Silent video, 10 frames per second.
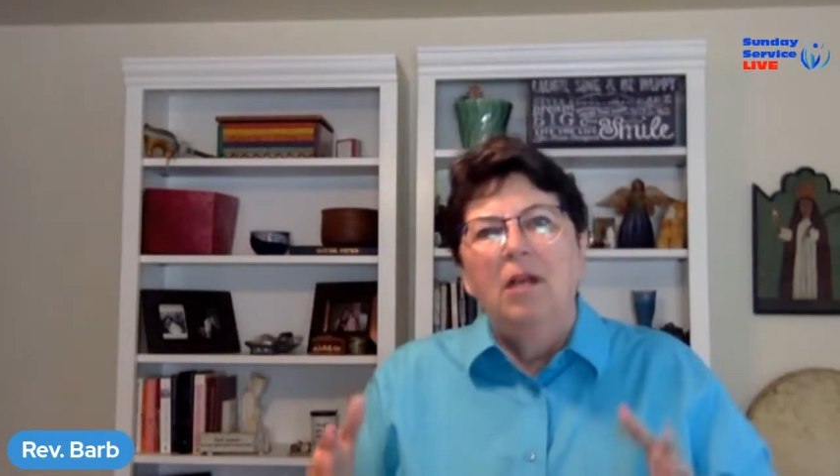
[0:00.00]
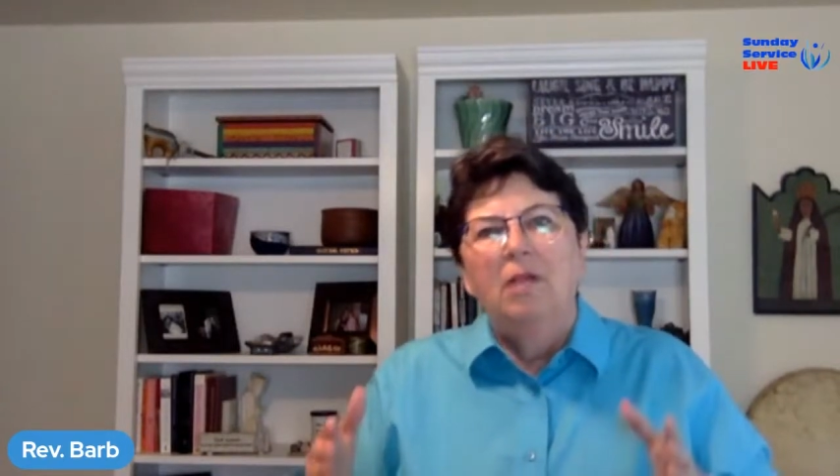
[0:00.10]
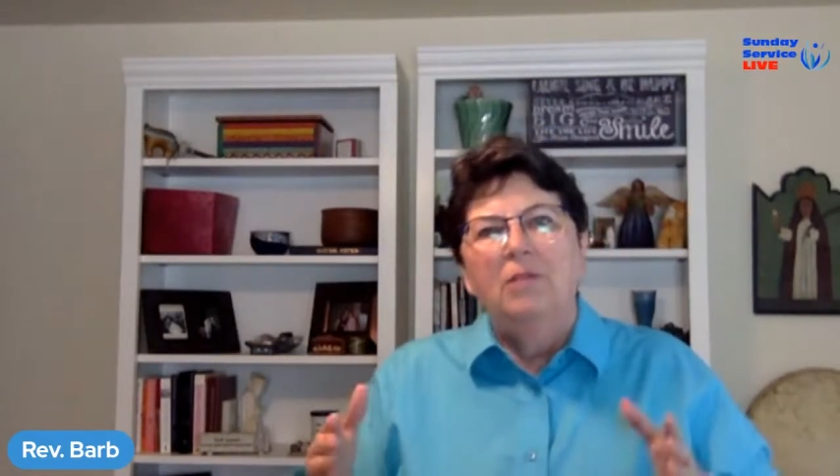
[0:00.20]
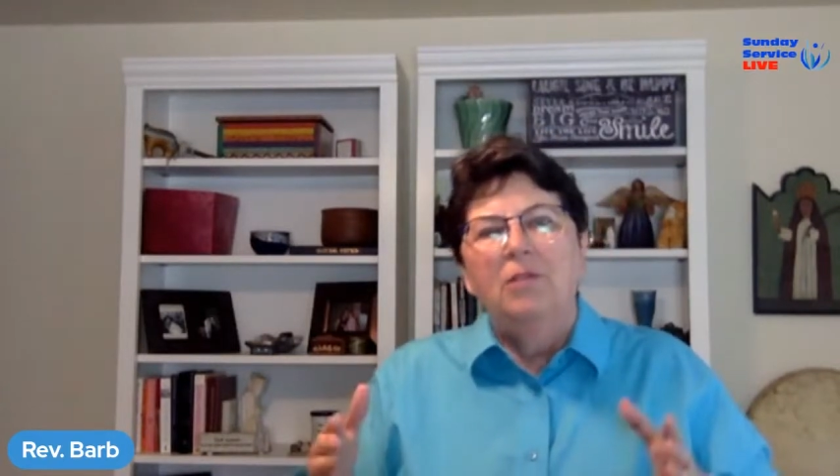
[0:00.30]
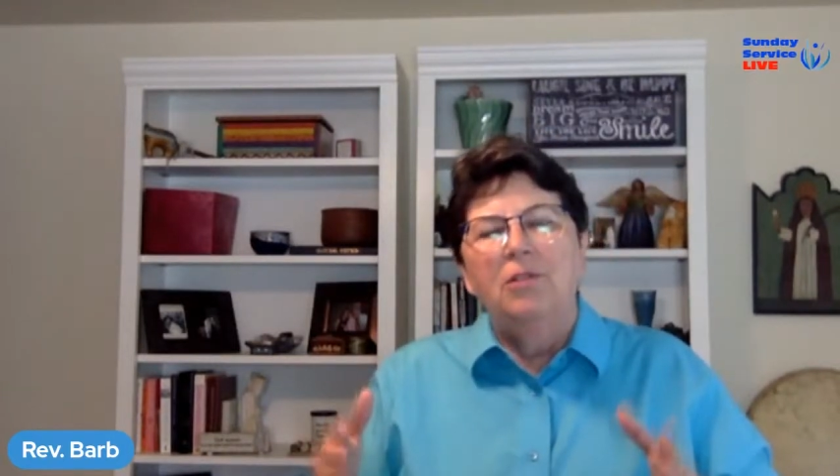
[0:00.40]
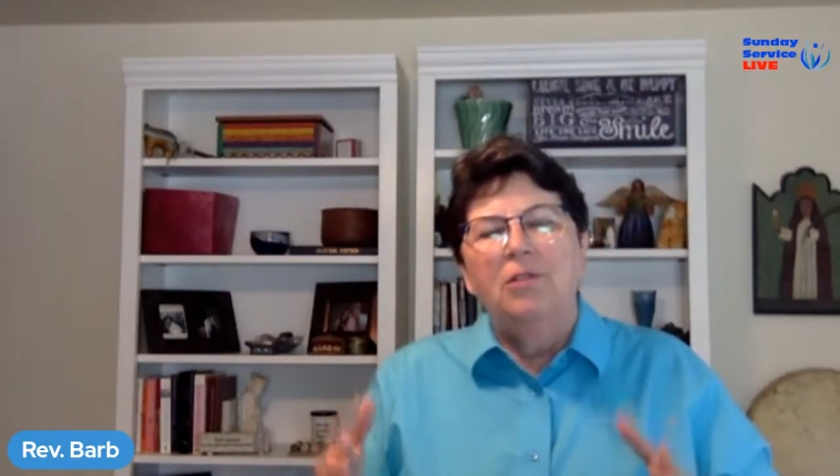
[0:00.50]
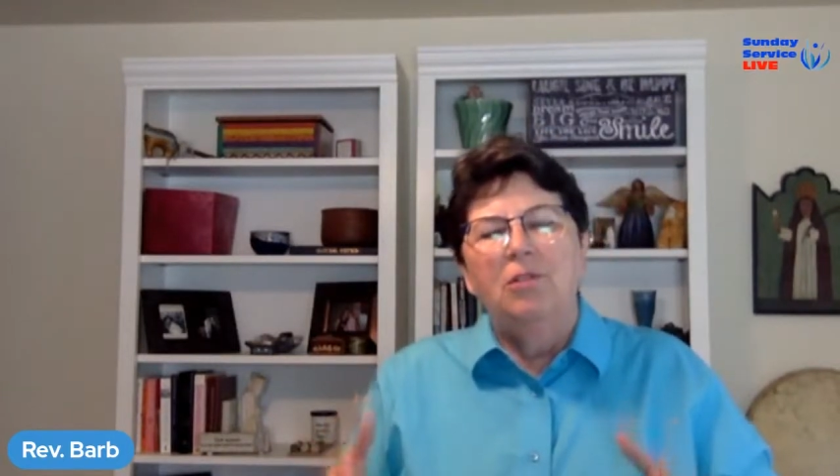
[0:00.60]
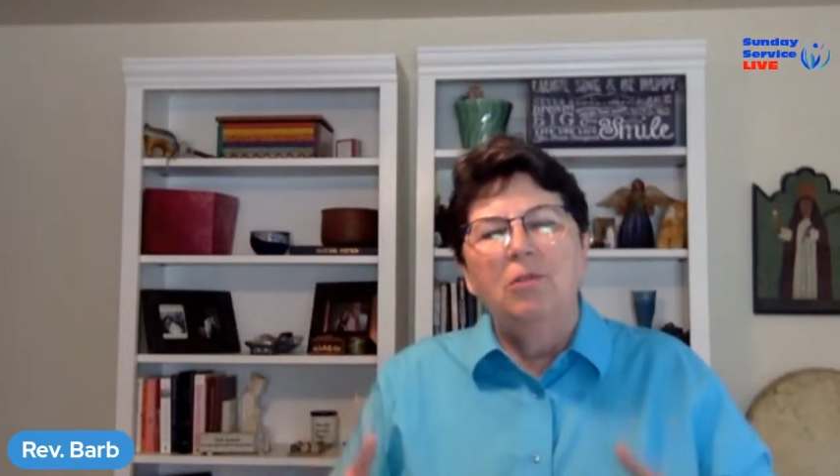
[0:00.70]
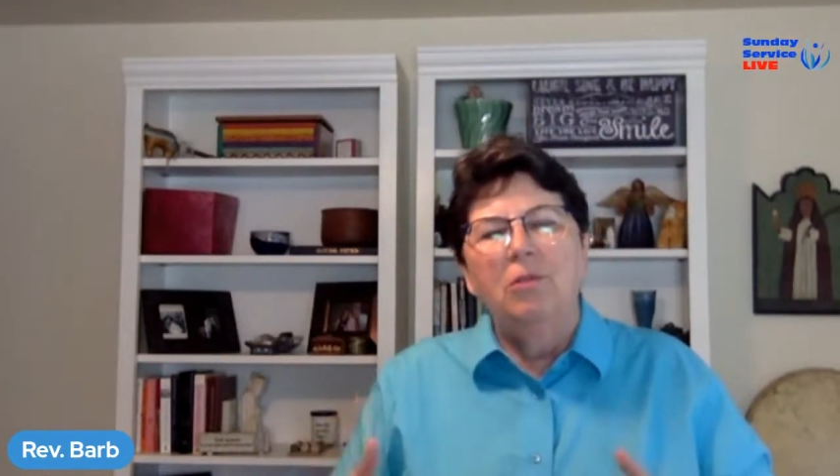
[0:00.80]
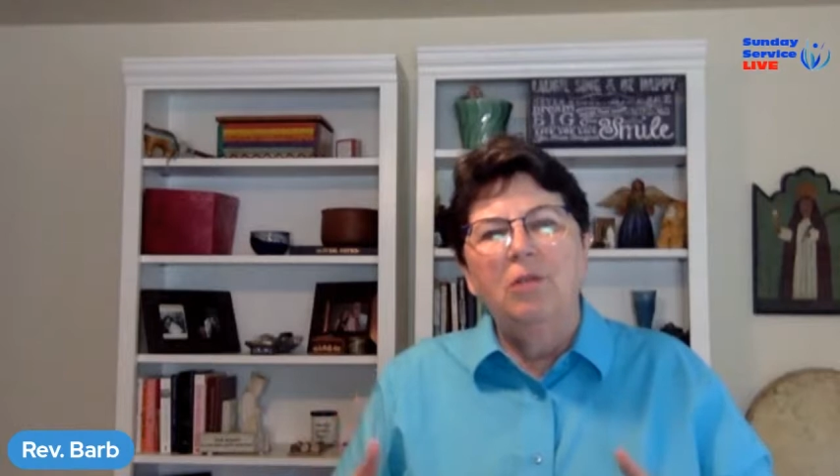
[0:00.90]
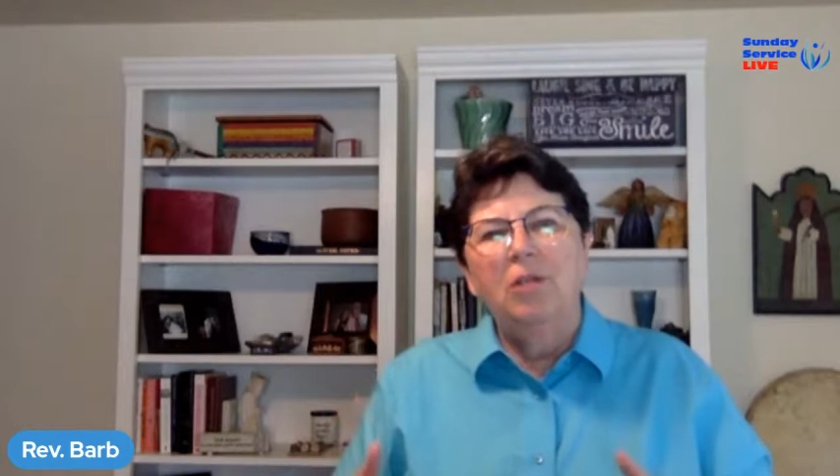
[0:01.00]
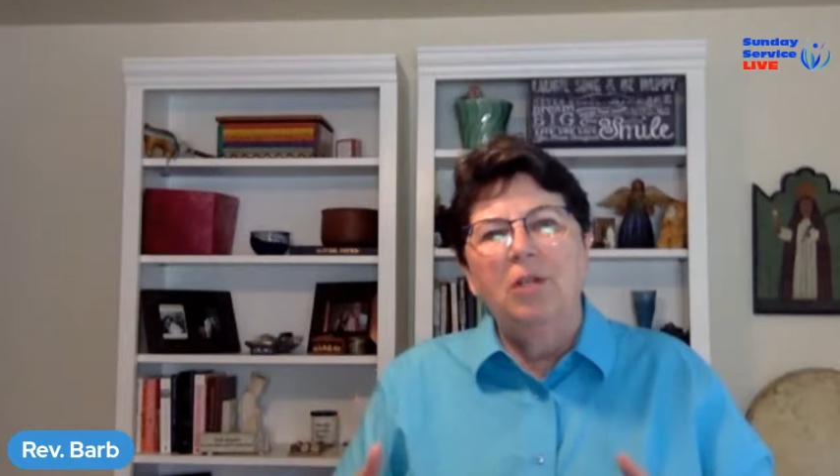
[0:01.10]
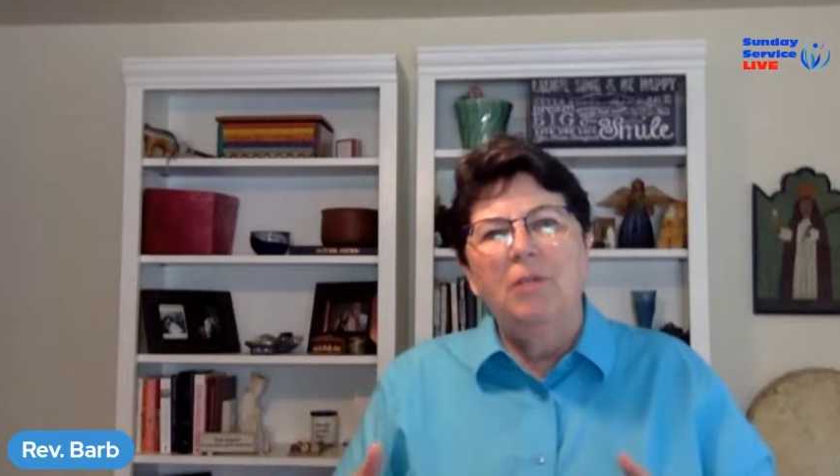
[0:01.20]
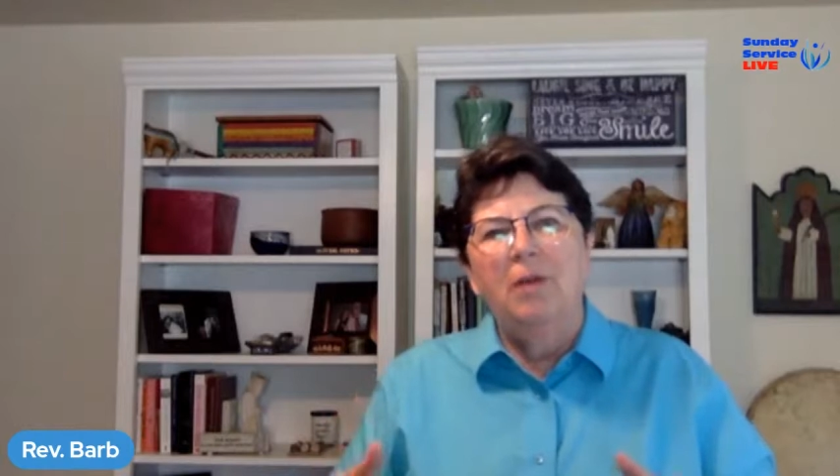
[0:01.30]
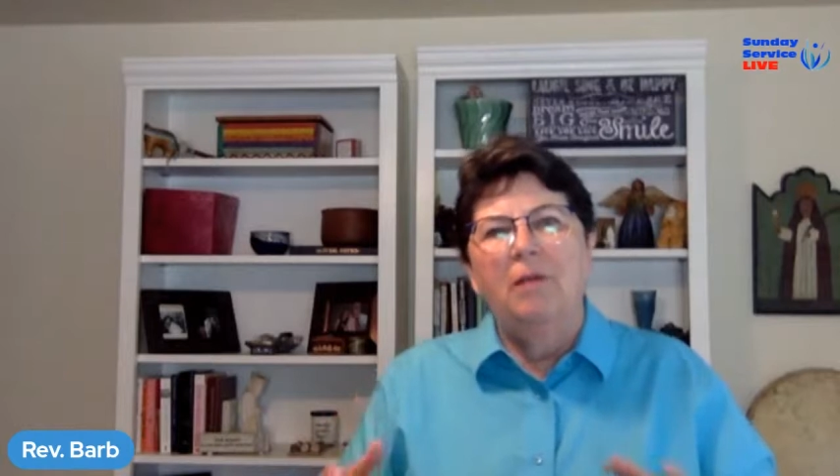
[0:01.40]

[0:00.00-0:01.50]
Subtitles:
of the stewardship